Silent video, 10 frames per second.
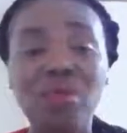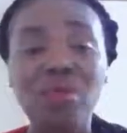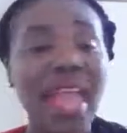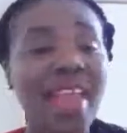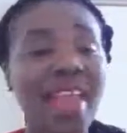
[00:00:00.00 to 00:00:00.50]

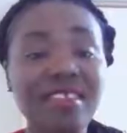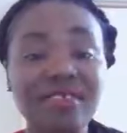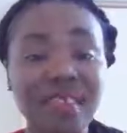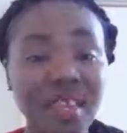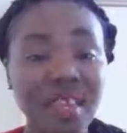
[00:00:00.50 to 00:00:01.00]

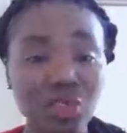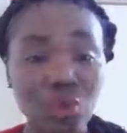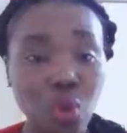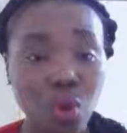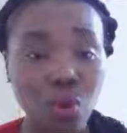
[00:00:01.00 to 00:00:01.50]
anything at
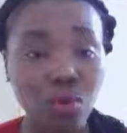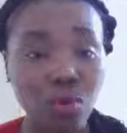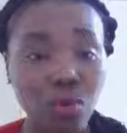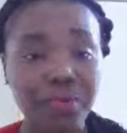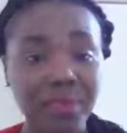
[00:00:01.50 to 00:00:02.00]
all
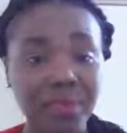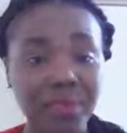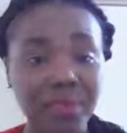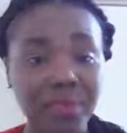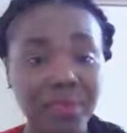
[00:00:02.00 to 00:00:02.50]
that the
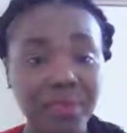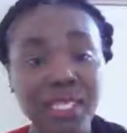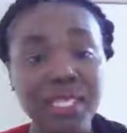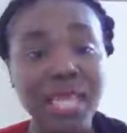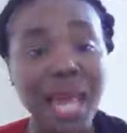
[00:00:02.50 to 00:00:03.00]
patient
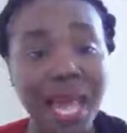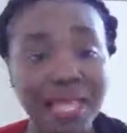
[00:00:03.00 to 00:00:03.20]
has